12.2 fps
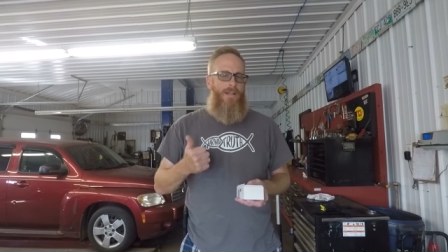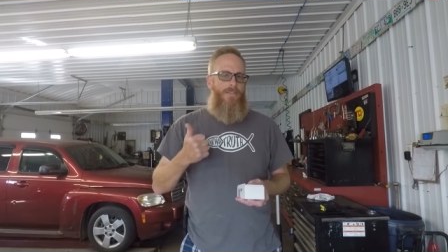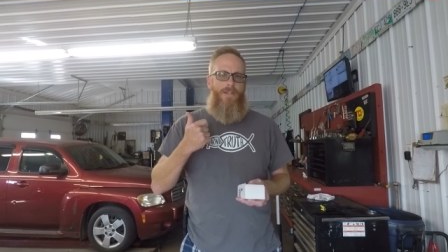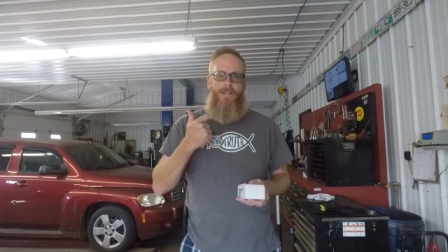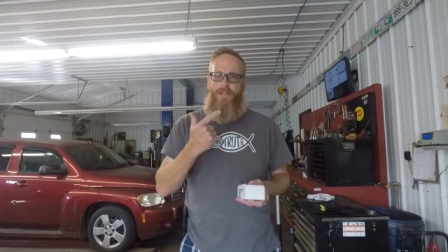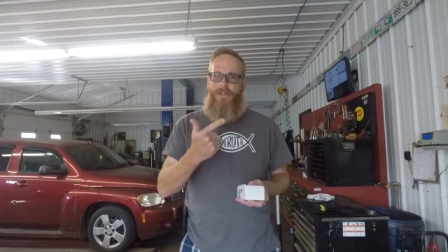
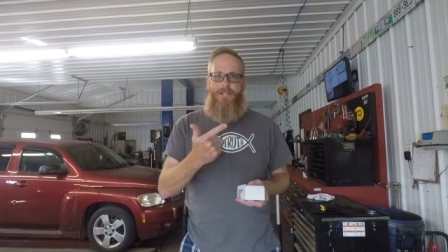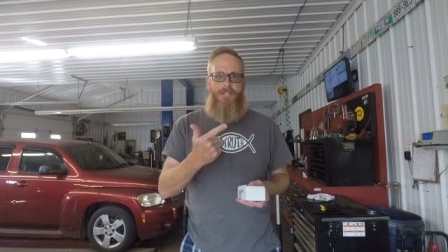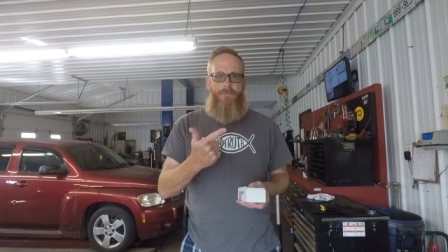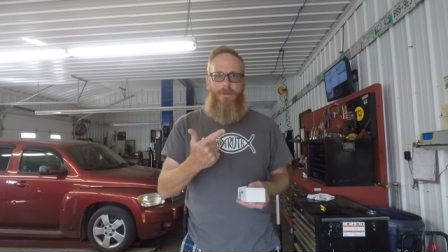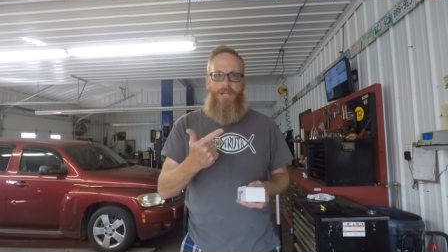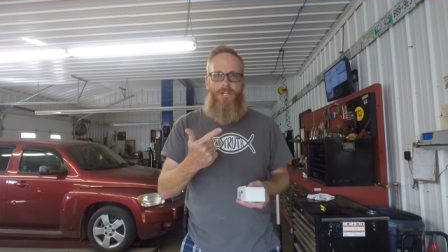that he likes the
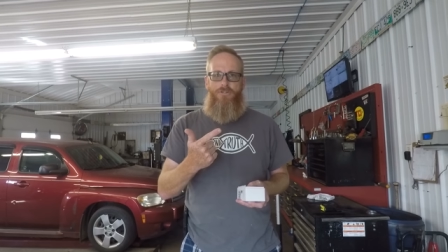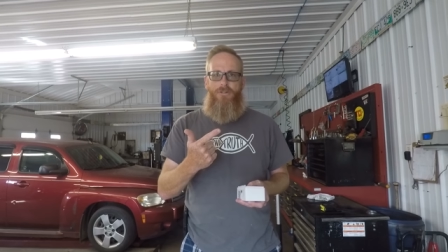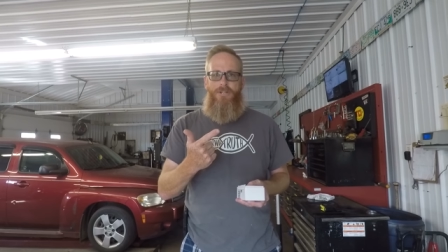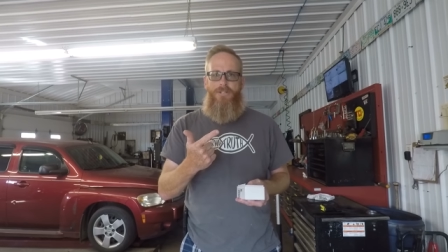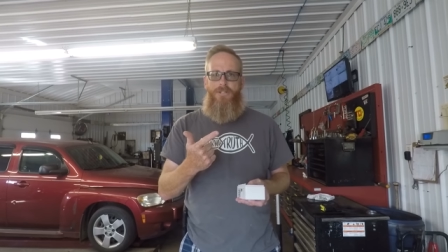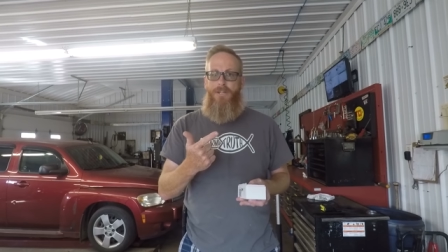
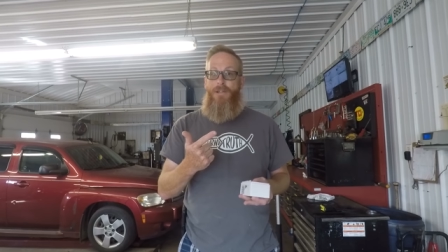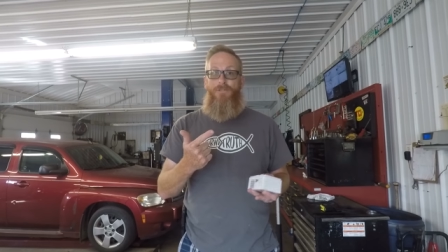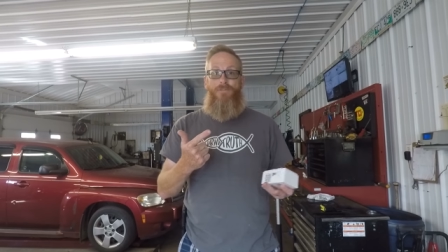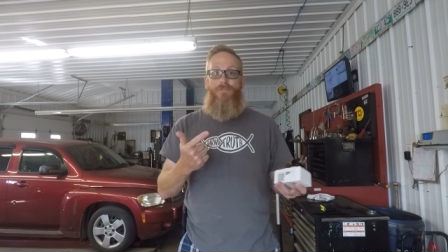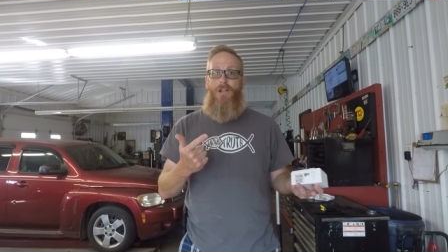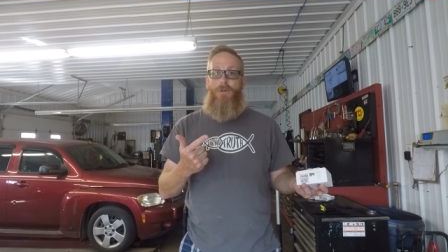Patriots, and if he
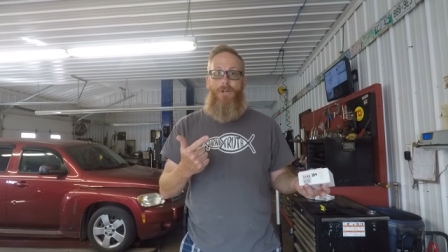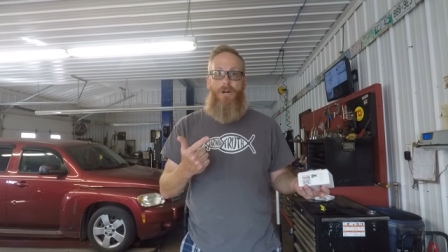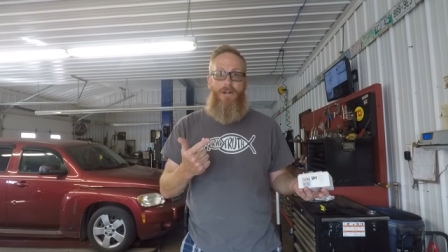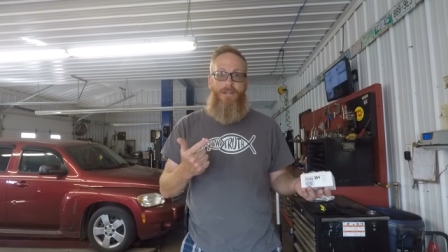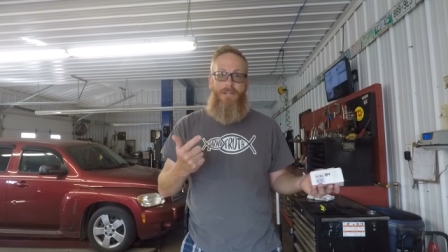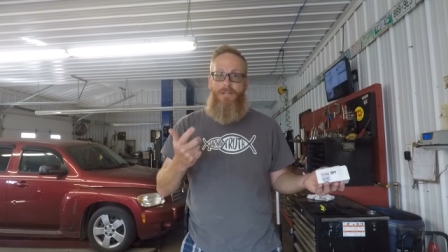followed
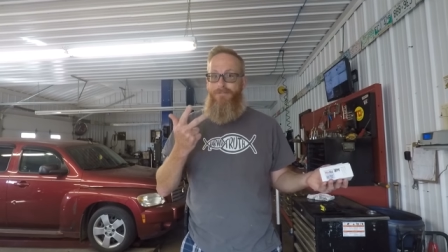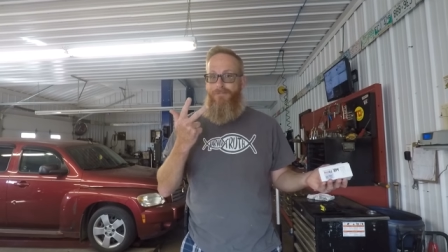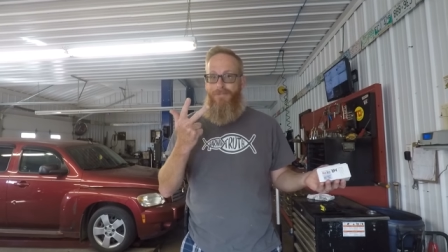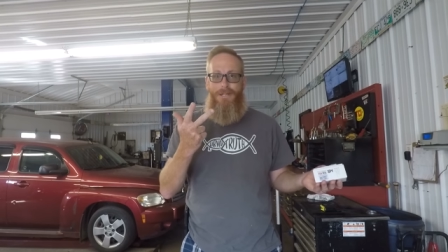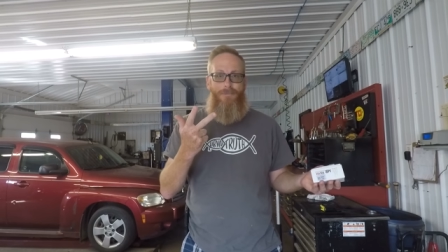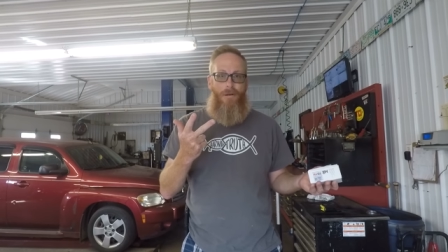hockey,
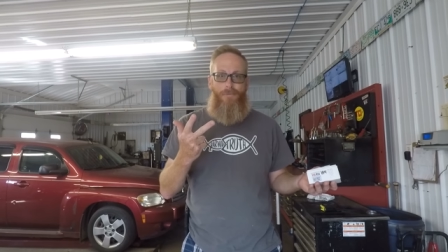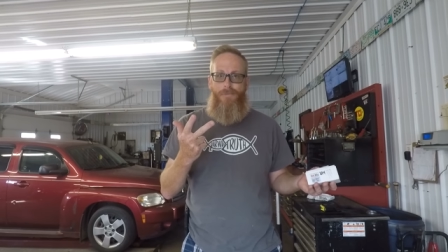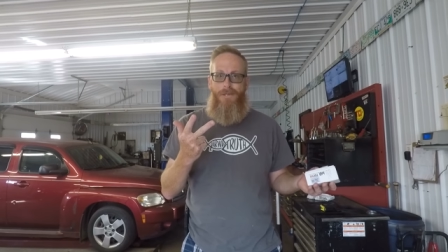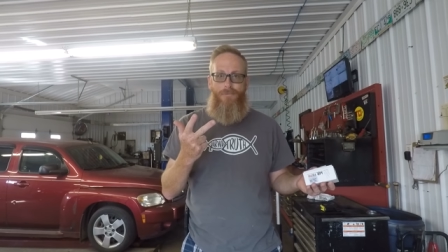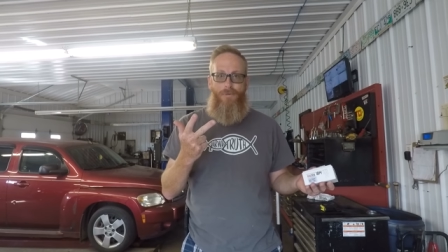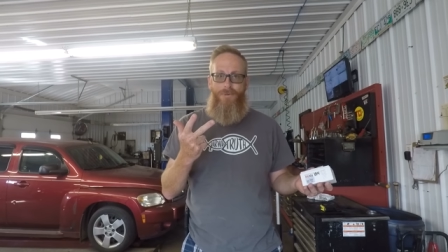he'd probably
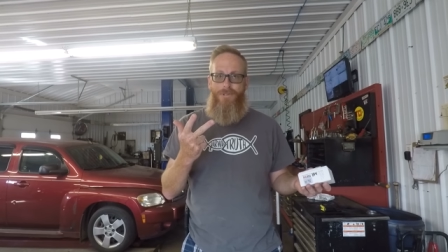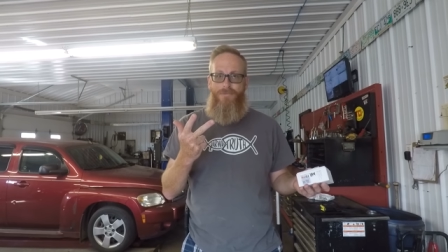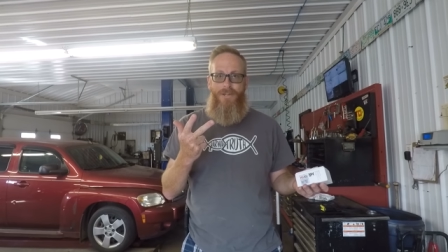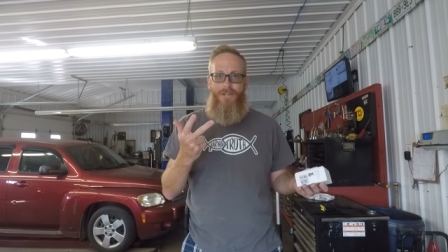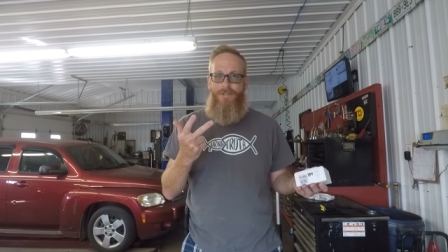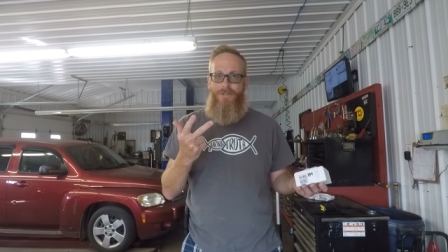be a Bruins
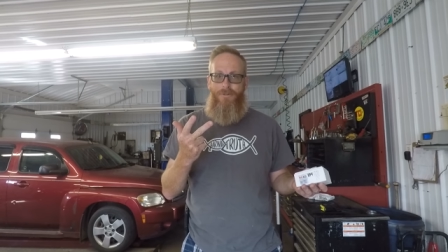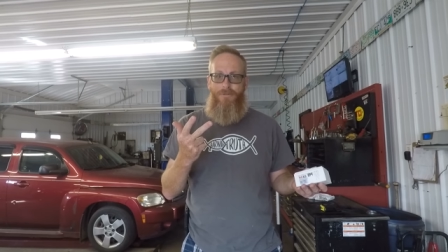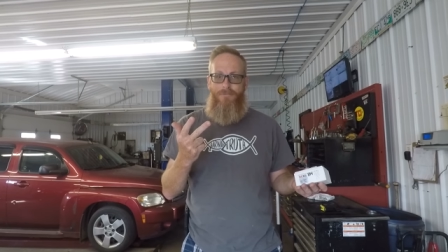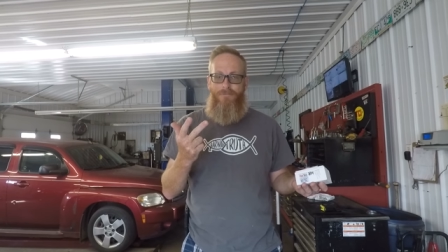fan too.